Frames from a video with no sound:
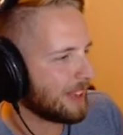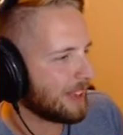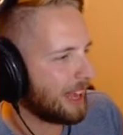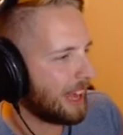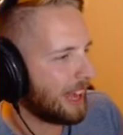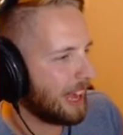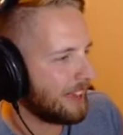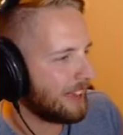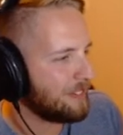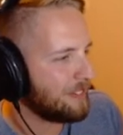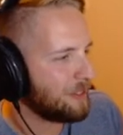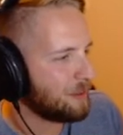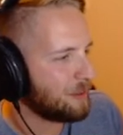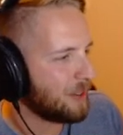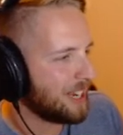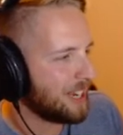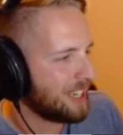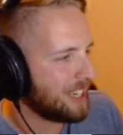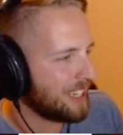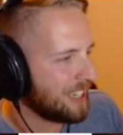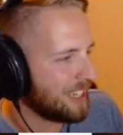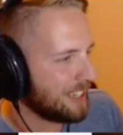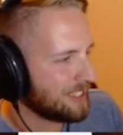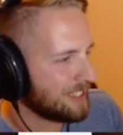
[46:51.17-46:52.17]
I've been
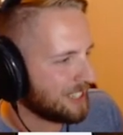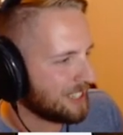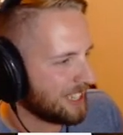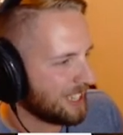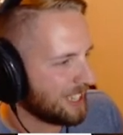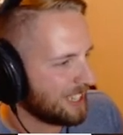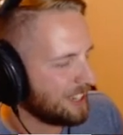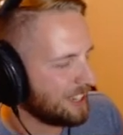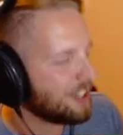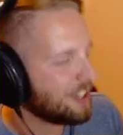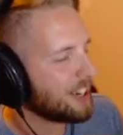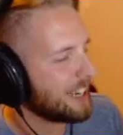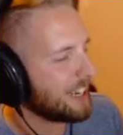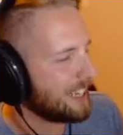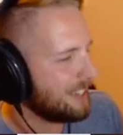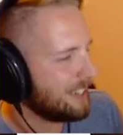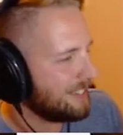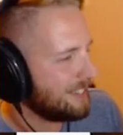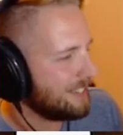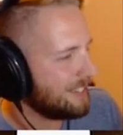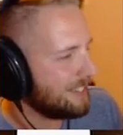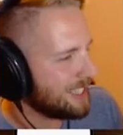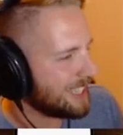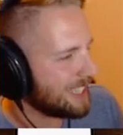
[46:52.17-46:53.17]
waited. I was like, all right, give it
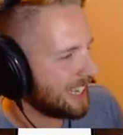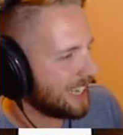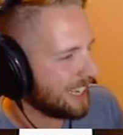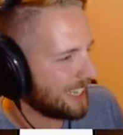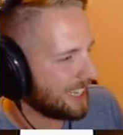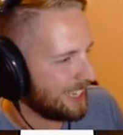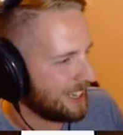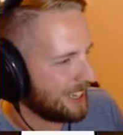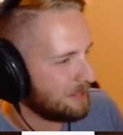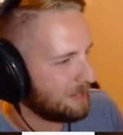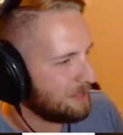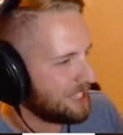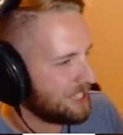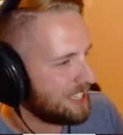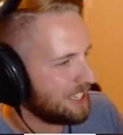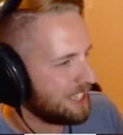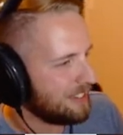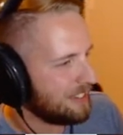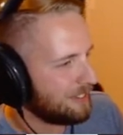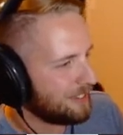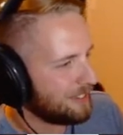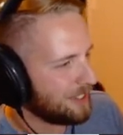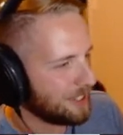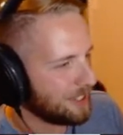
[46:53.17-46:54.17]
a sec. Let me see
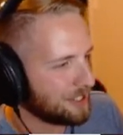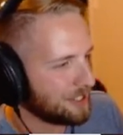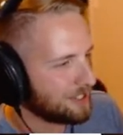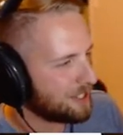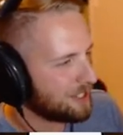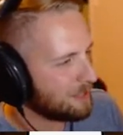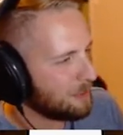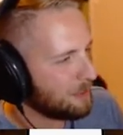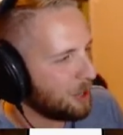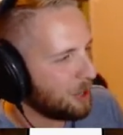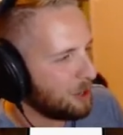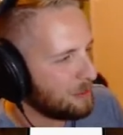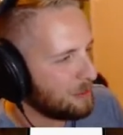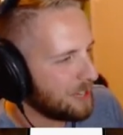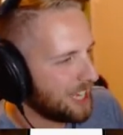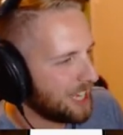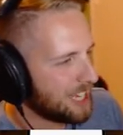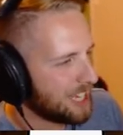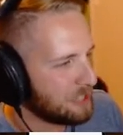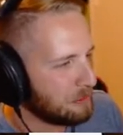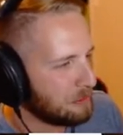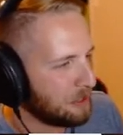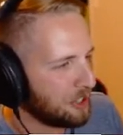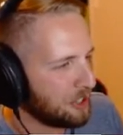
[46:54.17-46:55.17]
if there's some OBS
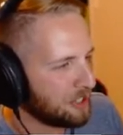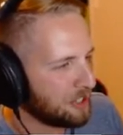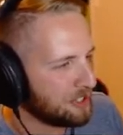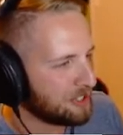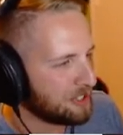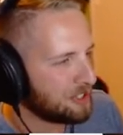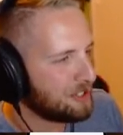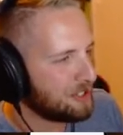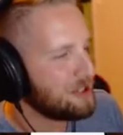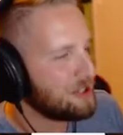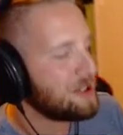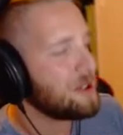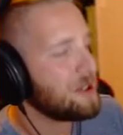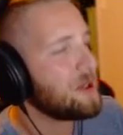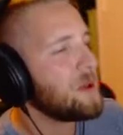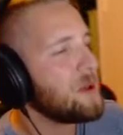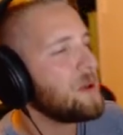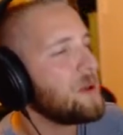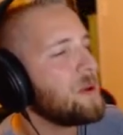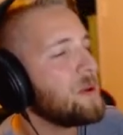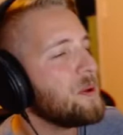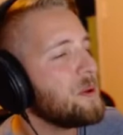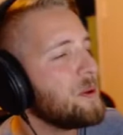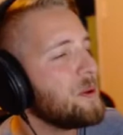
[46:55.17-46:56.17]
bars.
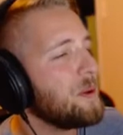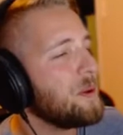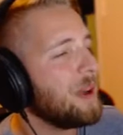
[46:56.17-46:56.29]
No.